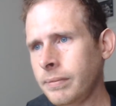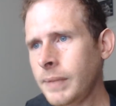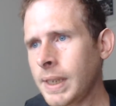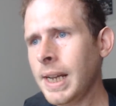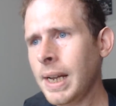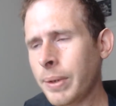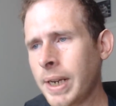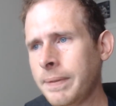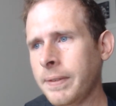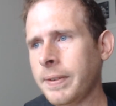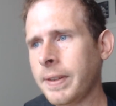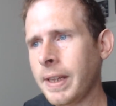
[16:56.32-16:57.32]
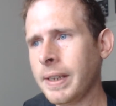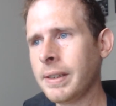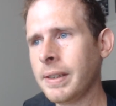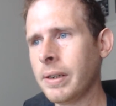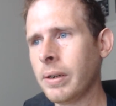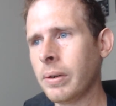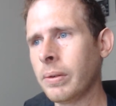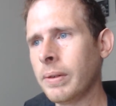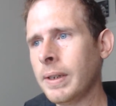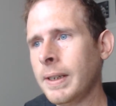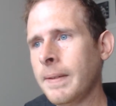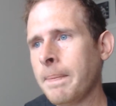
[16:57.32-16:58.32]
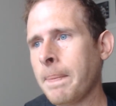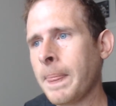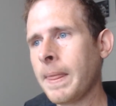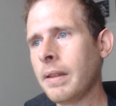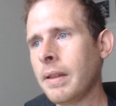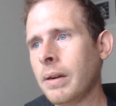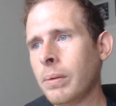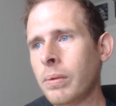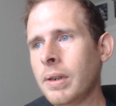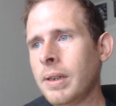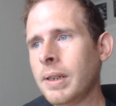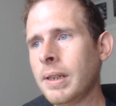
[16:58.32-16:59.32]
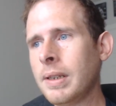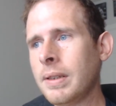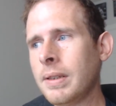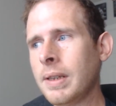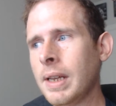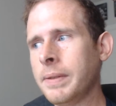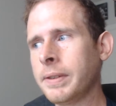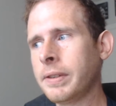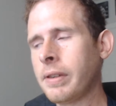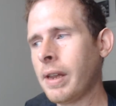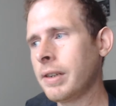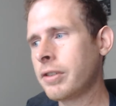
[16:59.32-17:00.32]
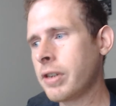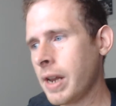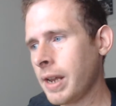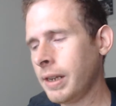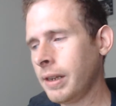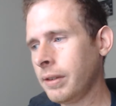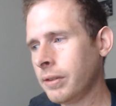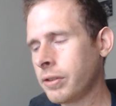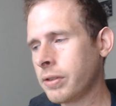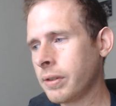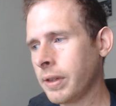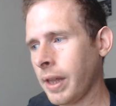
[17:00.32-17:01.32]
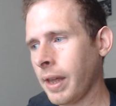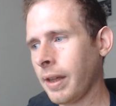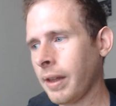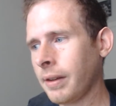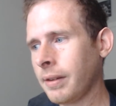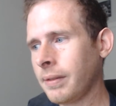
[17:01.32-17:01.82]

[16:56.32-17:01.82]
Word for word: I would have to think, you know, you know, if it's a change that